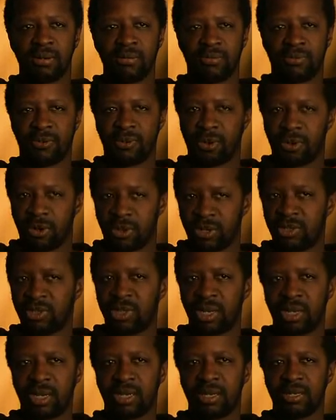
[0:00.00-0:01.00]
for a
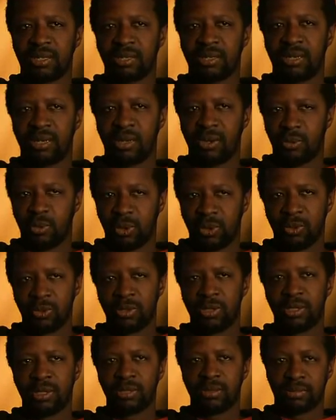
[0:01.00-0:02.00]
sick and
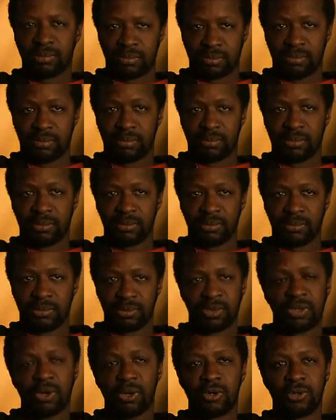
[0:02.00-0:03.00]
wounded
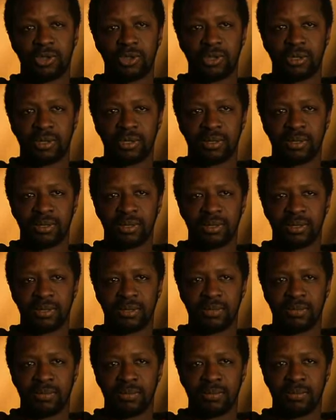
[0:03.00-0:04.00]
soldier,
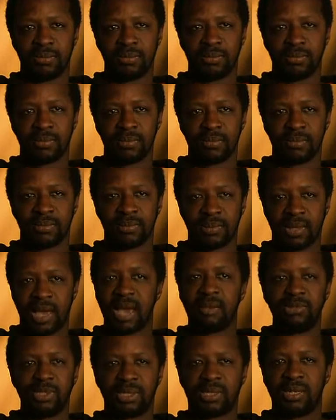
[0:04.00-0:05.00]
I'm just